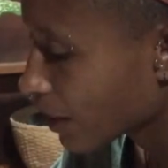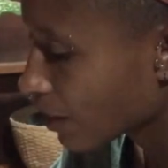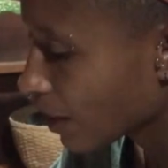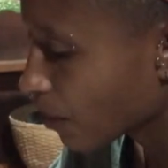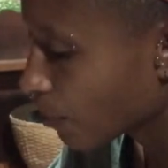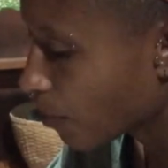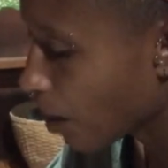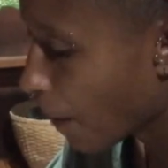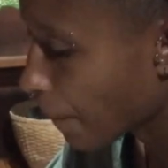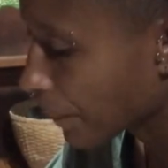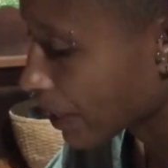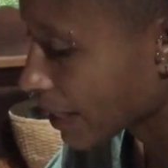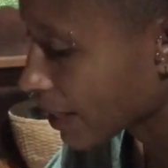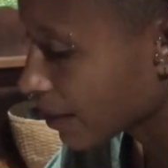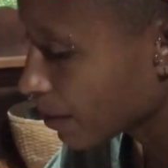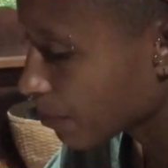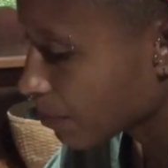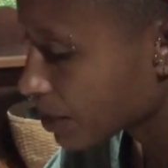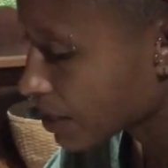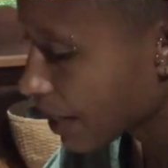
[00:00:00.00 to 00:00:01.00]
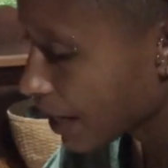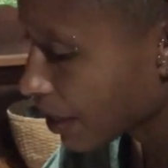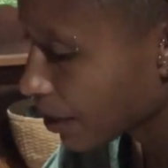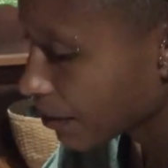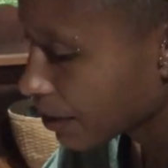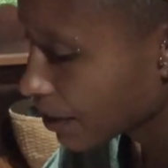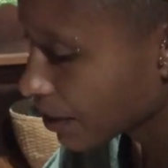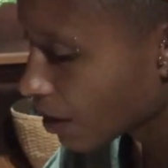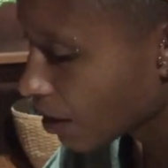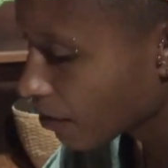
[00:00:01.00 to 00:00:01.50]
like pumpkin and potato
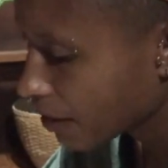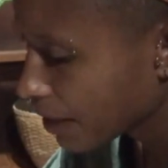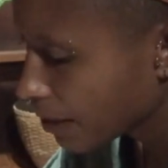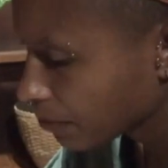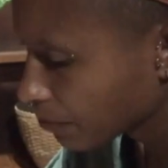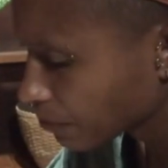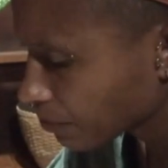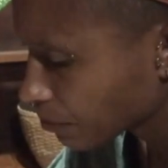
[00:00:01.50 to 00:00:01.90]
in a curry,